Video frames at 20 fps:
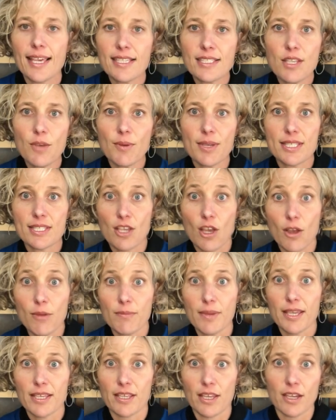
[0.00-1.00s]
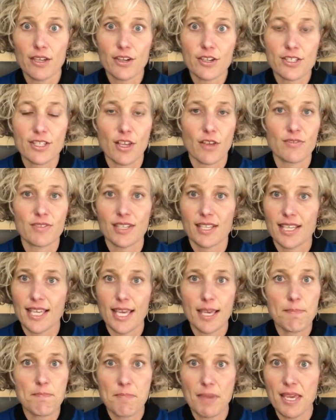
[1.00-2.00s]
I guess I would tell my younger self to
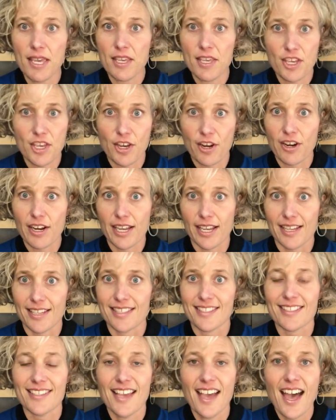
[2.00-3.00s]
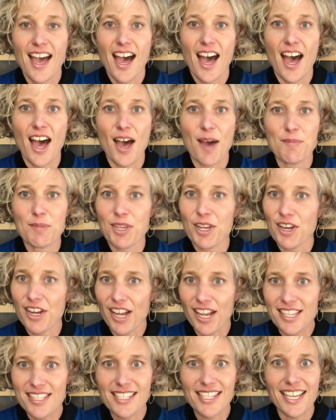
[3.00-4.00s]
keep being curious.
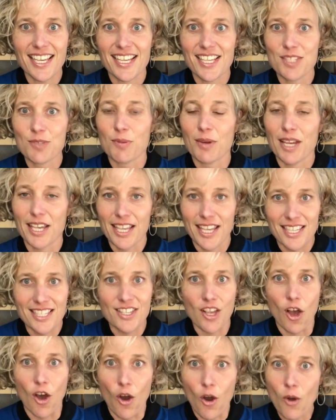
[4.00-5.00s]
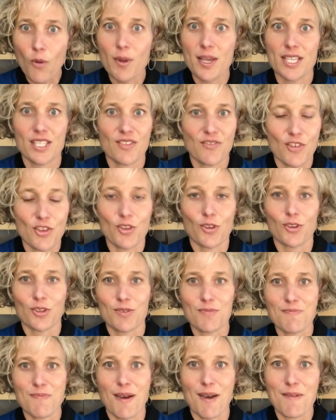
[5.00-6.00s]
Curiosity is what has always
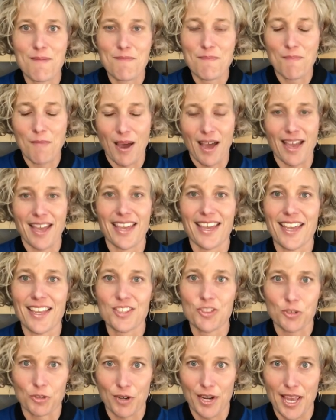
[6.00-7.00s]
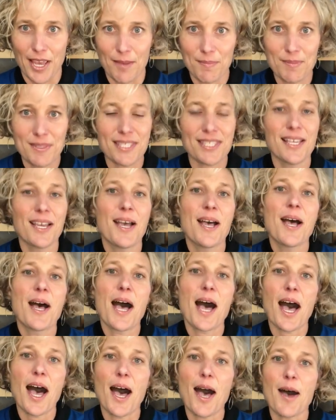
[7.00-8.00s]
fueled my dreams,
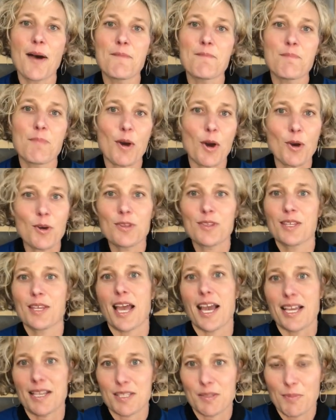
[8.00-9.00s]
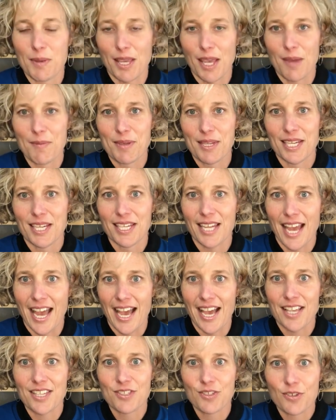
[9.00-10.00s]
both as becoming an
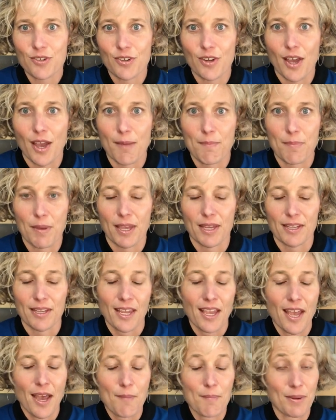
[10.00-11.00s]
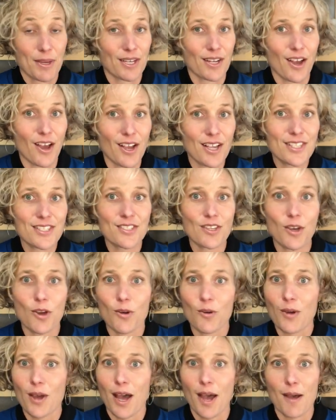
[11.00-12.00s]
astronaut, but
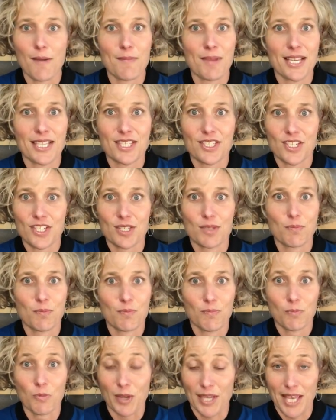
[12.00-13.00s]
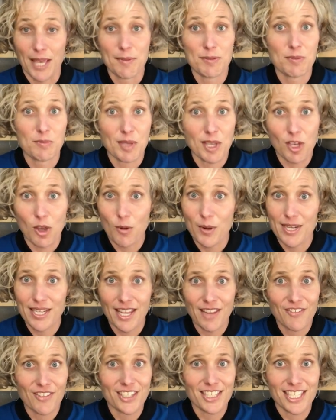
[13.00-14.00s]
also it's just what keeps me
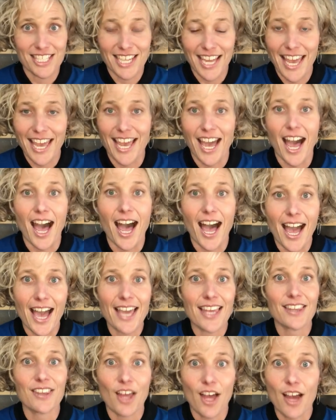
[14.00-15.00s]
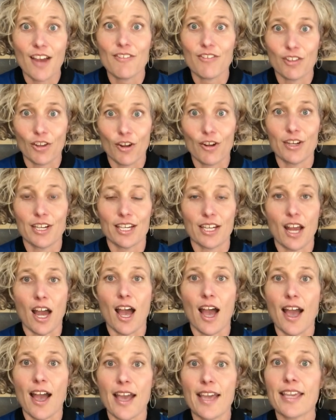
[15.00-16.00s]
going even today. I love learning.
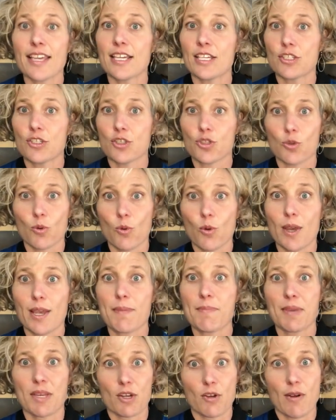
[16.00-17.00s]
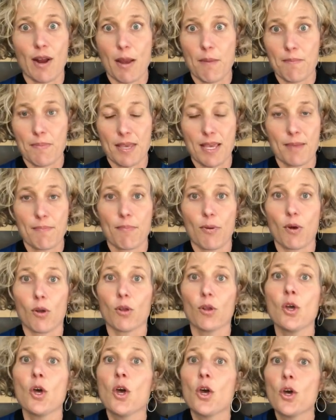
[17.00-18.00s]
I enjoy being around
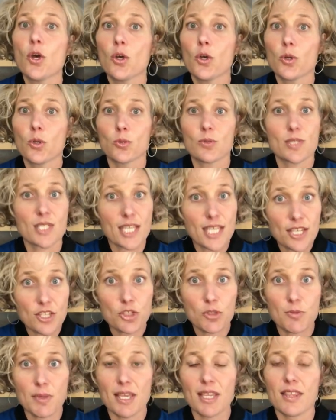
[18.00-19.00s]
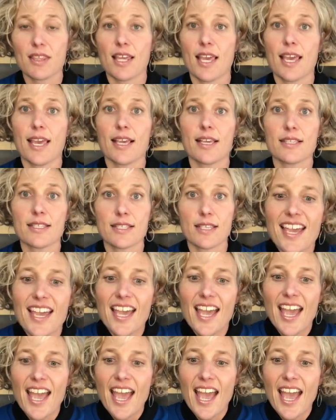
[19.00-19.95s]
people who teach me things.